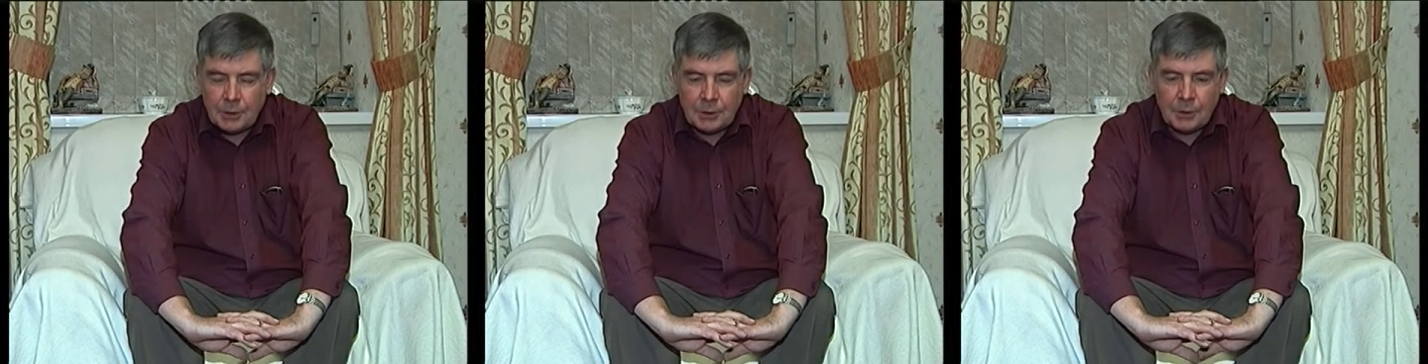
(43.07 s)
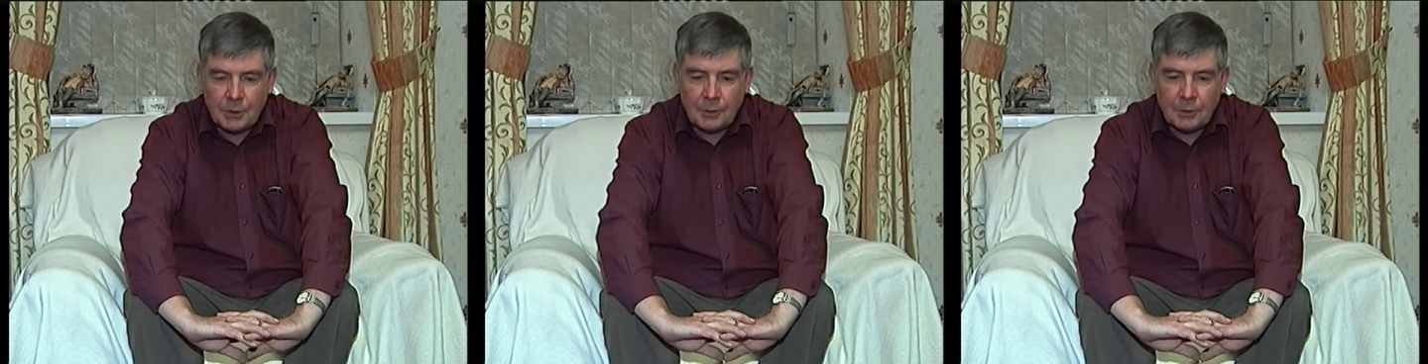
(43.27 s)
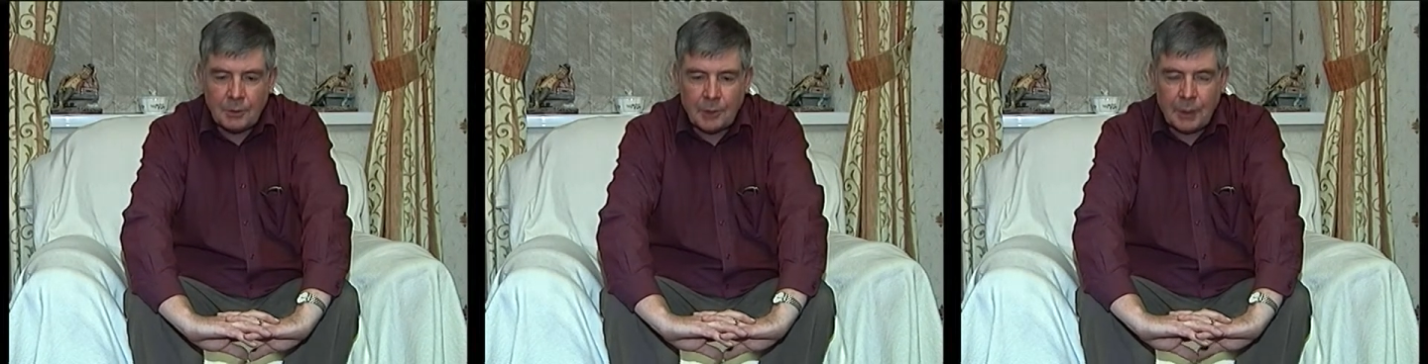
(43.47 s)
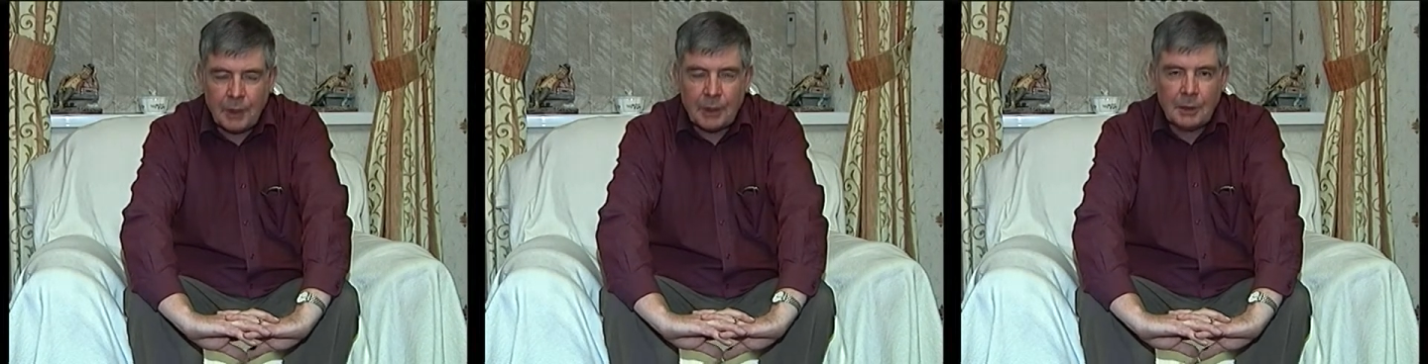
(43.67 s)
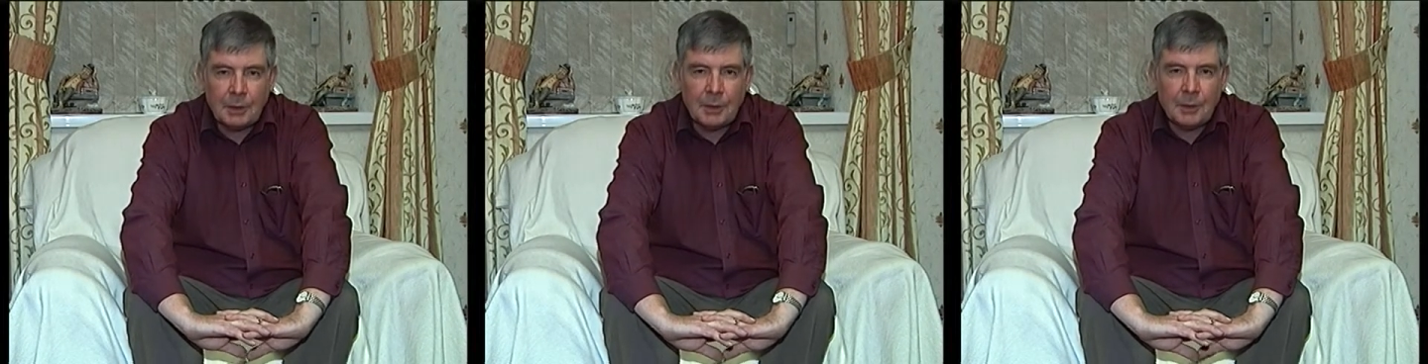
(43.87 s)
during the
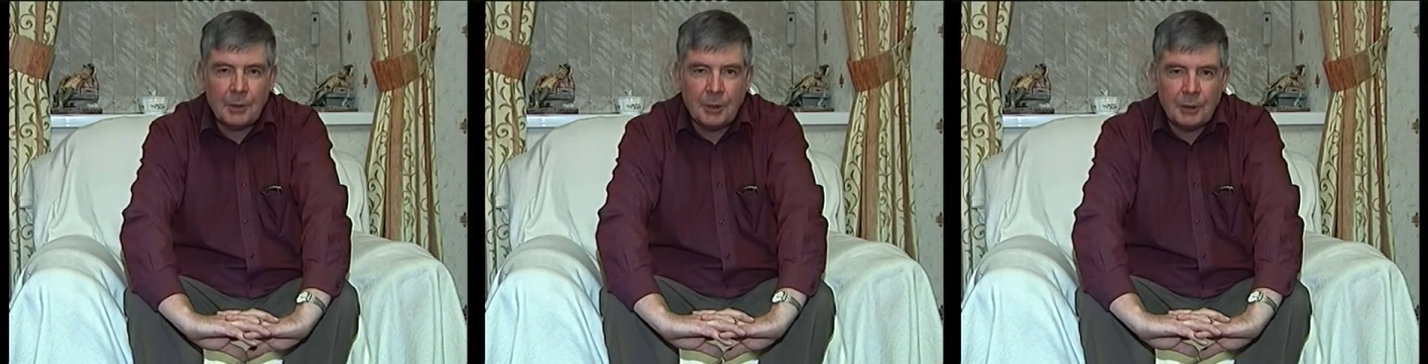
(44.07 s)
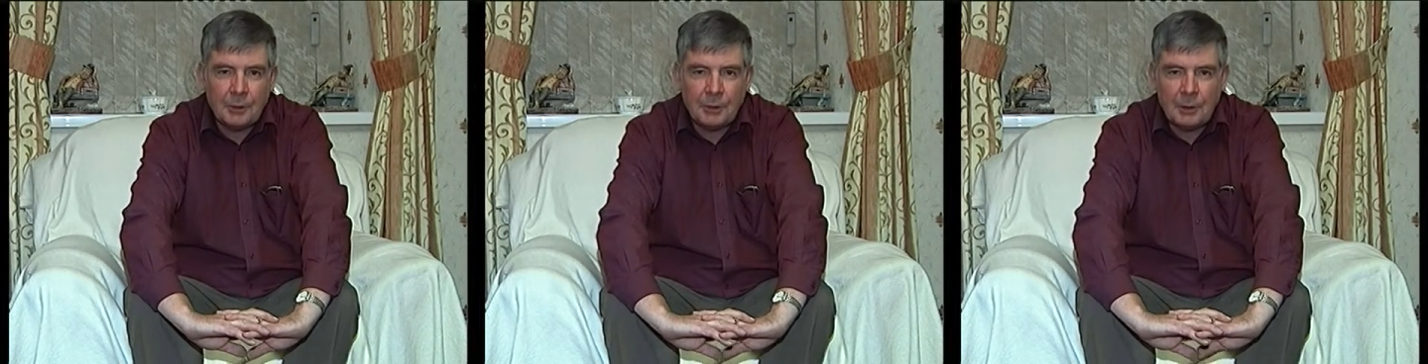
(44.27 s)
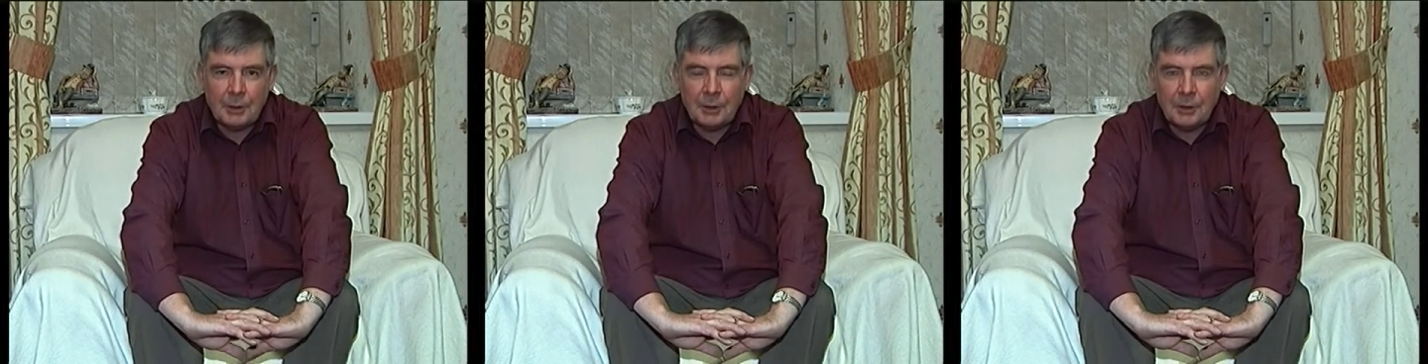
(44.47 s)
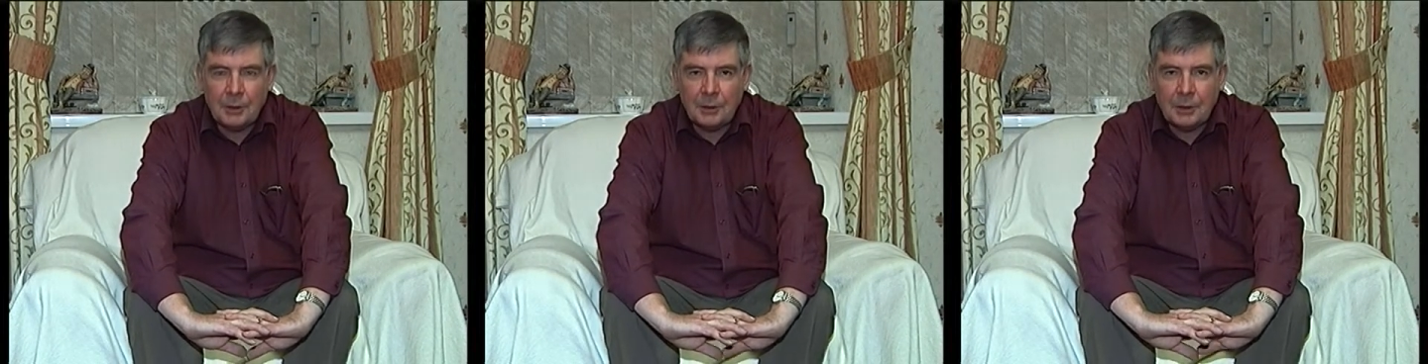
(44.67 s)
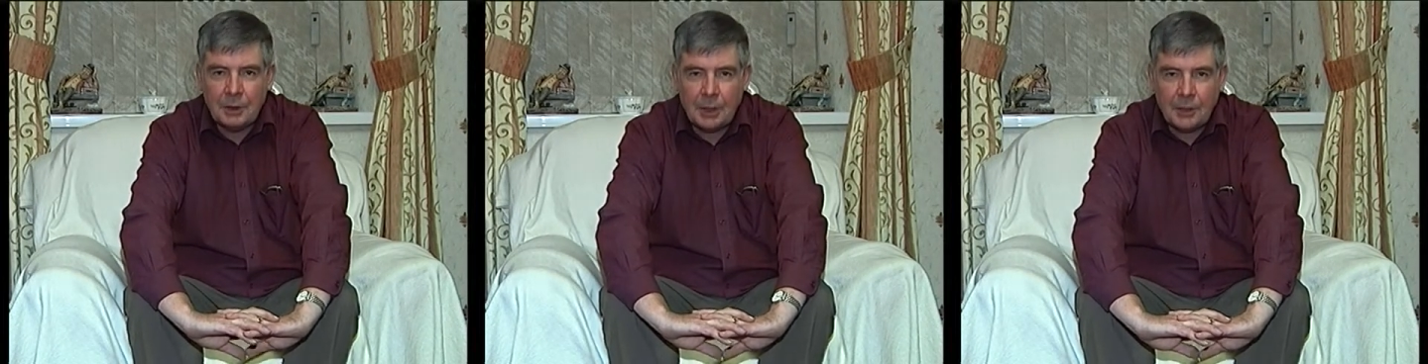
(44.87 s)
wake and the amount of people who
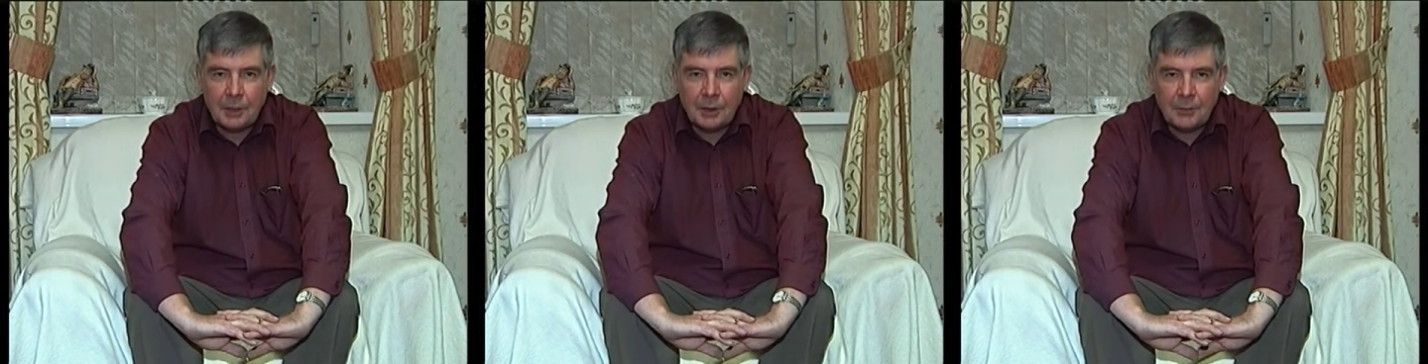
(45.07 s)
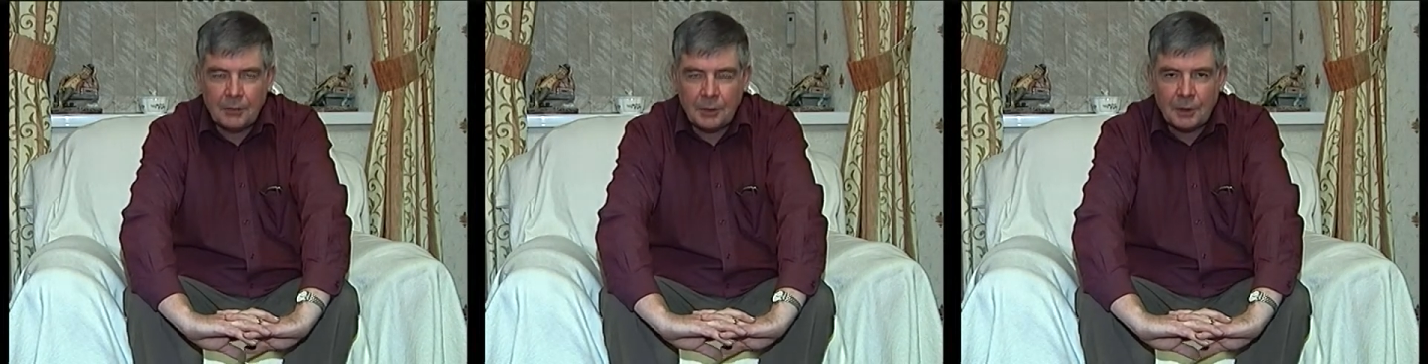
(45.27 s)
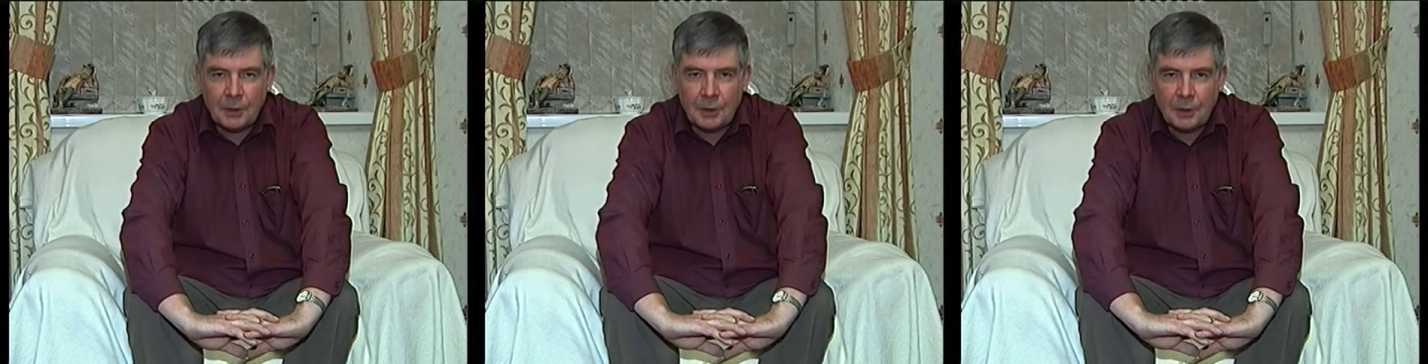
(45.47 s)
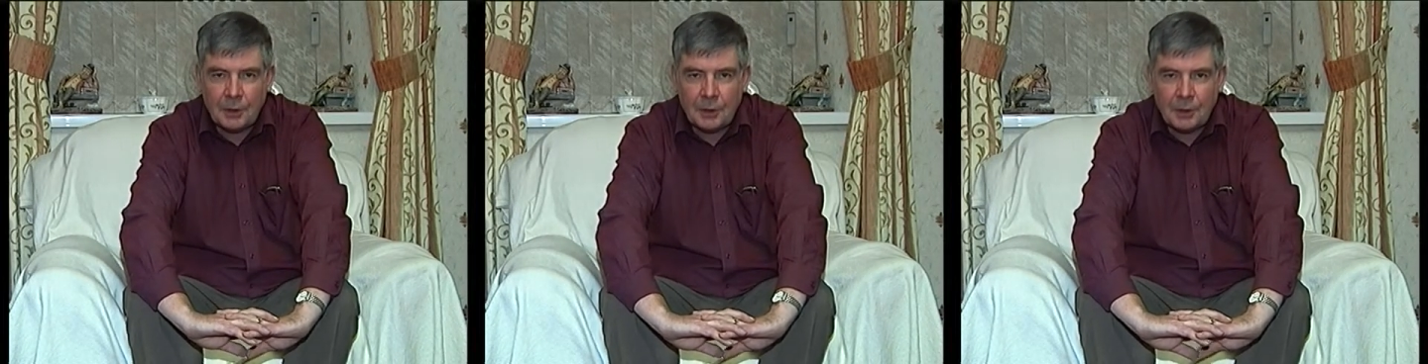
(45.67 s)
attended her funeral.